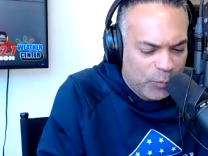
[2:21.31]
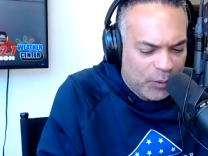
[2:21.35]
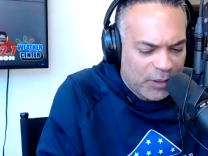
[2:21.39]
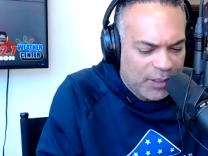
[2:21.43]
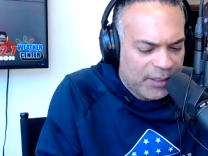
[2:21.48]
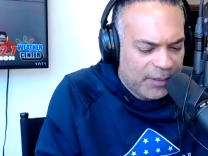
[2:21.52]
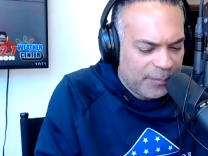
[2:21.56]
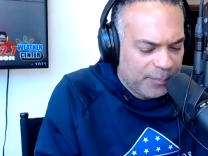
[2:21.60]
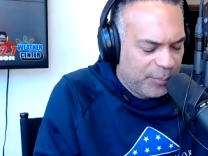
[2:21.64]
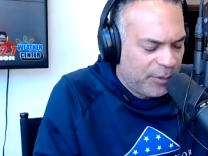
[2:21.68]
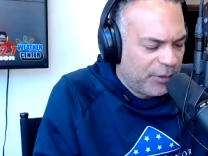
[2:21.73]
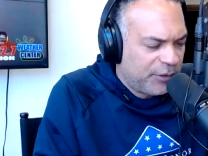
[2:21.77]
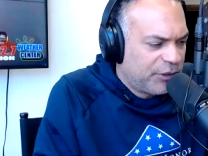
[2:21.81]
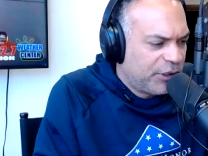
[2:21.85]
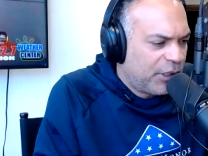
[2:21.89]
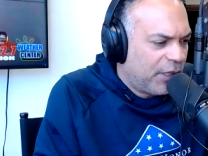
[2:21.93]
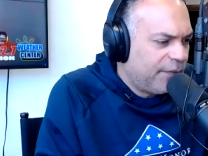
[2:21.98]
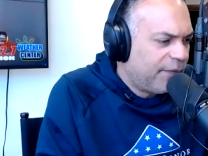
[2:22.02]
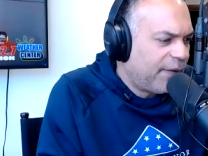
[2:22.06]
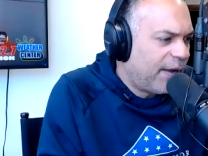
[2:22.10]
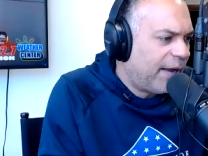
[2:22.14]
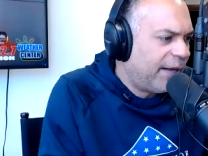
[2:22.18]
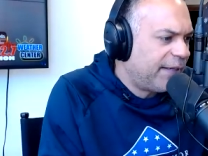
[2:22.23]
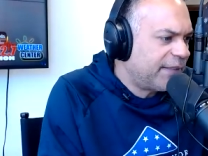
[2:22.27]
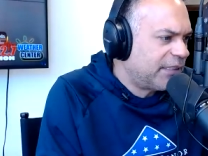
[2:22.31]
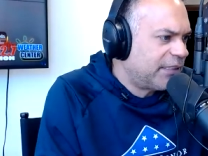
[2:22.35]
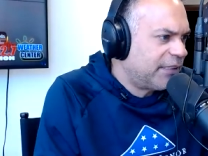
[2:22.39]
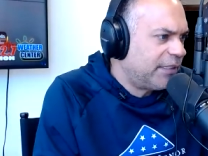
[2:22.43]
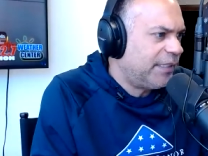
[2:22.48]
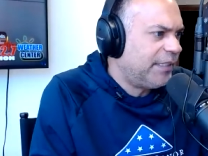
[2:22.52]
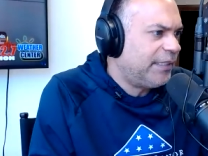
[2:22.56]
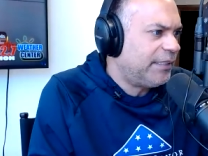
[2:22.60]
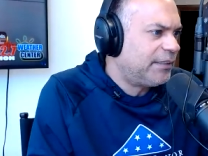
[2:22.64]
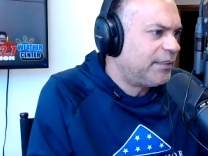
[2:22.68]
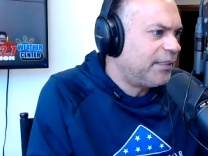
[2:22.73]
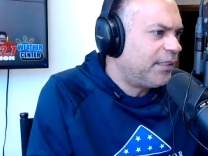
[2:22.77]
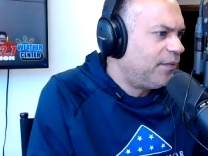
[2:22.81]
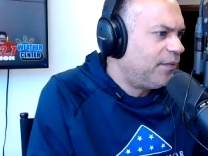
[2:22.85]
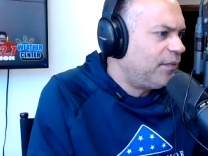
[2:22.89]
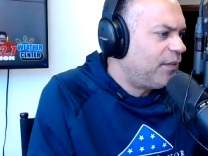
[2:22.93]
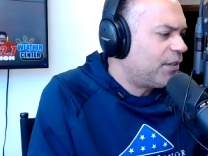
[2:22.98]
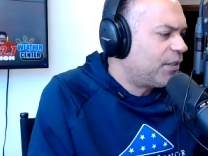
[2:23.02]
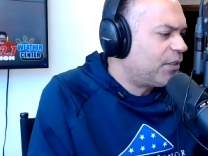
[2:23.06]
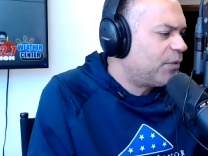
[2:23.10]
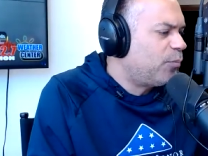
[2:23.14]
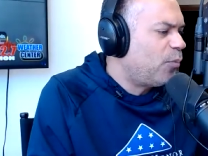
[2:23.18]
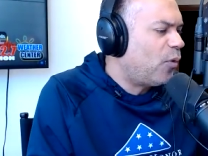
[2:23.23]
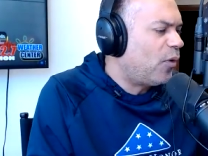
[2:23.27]
we're going to put you on the hot seat
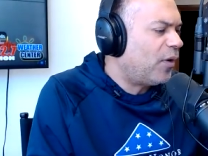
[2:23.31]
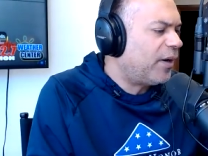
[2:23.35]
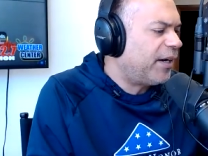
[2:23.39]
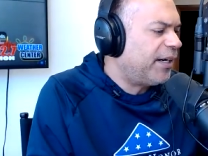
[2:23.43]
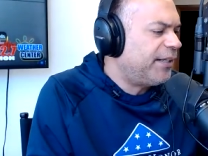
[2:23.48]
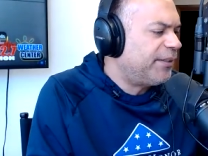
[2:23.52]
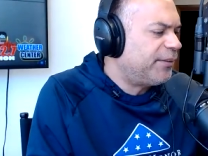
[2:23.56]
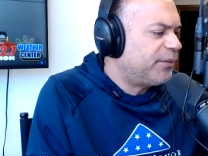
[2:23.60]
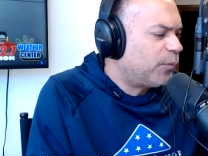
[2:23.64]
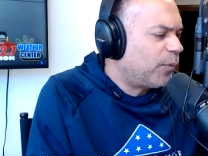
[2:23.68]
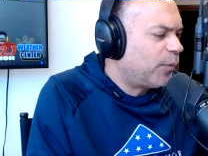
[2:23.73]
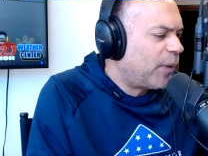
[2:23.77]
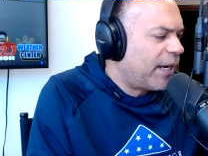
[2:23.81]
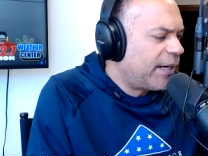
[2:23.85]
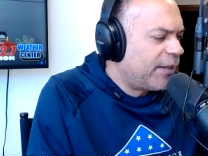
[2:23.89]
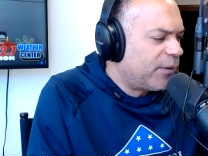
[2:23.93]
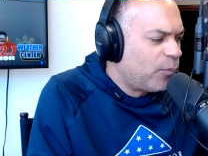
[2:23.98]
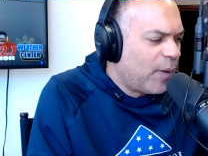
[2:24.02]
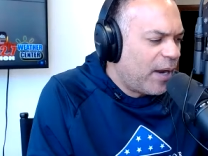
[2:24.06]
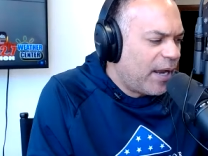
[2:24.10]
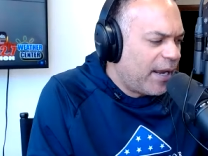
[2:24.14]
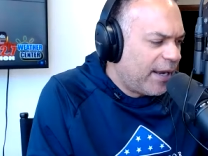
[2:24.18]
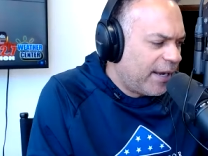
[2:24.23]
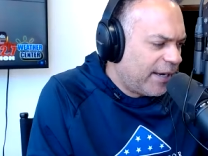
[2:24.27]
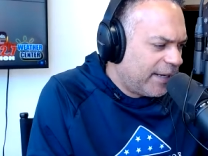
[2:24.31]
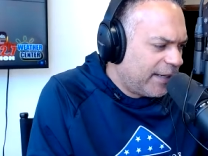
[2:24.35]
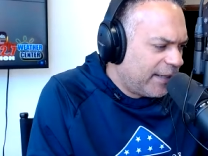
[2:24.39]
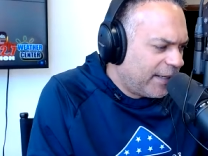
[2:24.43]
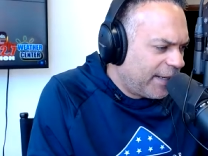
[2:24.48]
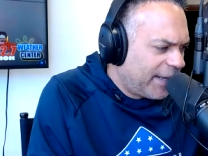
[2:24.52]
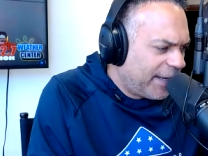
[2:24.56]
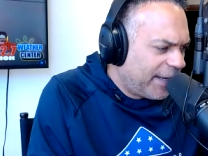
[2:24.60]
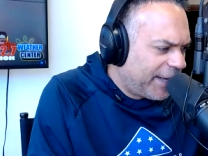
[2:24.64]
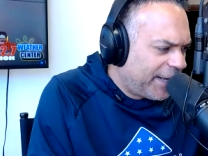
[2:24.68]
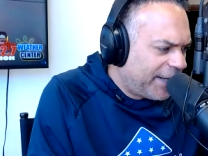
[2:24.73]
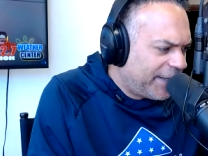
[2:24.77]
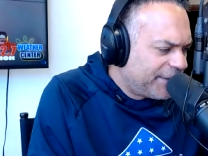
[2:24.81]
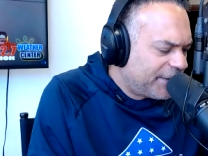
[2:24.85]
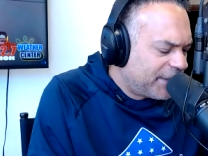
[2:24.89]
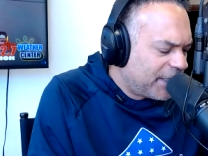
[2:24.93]
this morning right away, and